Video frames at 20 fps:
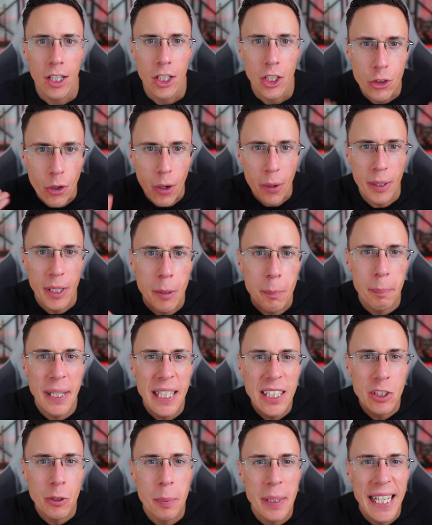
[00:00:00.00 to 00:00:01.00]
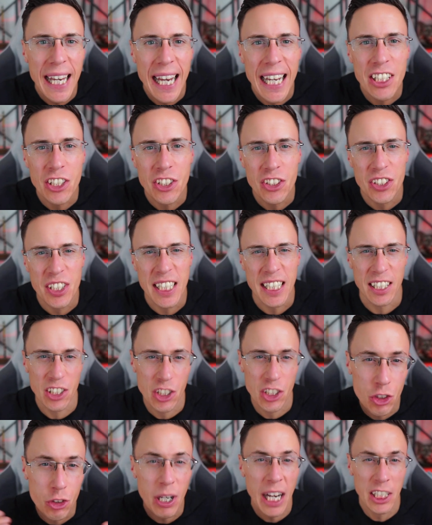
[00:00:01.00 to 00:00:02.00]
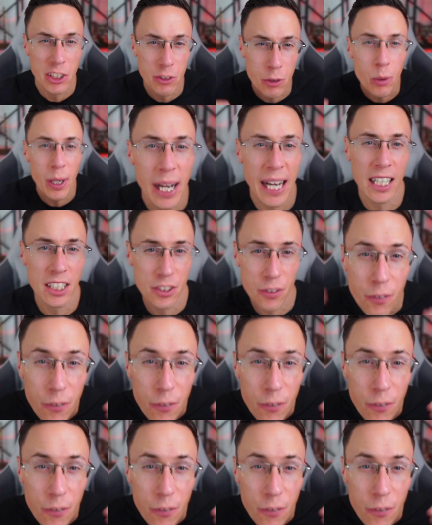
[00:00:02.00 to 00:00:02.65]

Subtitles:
Growing a B2B agency is stressful as